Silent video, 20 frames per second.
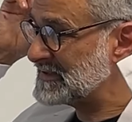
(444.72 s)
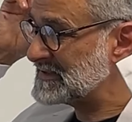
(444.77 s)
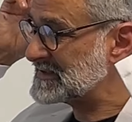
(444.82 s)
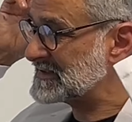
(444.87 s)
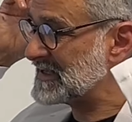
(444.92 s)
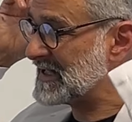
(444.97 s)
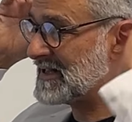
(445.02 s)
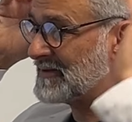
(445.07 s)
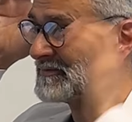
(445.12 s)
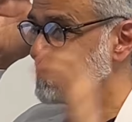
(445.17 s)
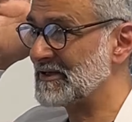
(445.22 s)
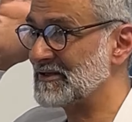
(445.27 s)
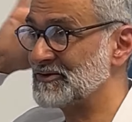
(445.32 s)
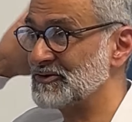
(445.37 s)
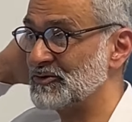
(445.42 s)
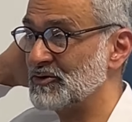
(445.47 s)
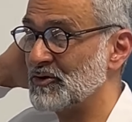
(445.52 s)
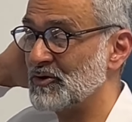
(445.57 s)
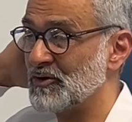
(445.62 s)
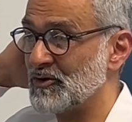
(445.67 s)
scalp where you
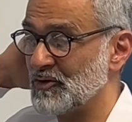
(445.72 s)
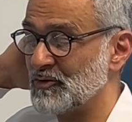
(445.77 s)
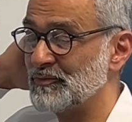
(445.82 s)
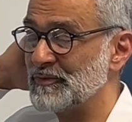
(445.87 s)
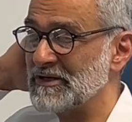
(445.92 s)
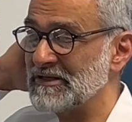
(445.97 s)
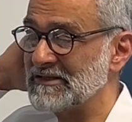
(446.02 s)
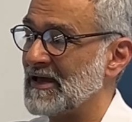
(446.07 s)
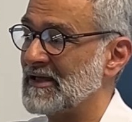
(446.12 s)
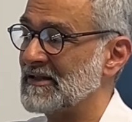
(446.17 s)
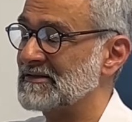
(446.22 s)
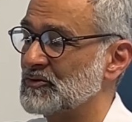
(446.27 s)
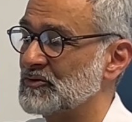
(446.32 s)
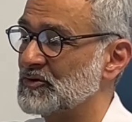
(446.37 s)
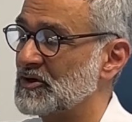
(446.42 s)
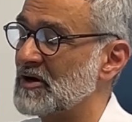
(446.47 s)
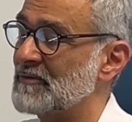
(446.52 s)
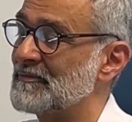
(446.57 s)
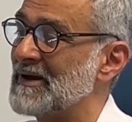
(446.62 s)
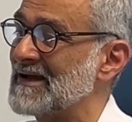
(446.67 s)
go home with. And you
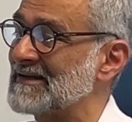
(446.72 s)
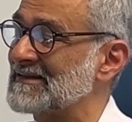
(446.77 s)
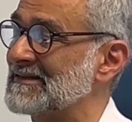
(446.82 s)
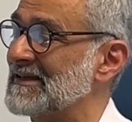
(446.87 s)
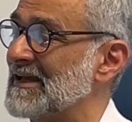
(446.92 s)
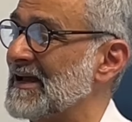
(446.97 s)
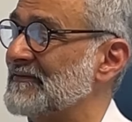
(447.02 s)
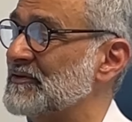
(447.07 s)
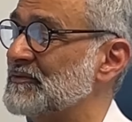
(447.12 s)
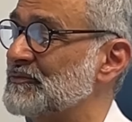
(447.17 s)
come back the day after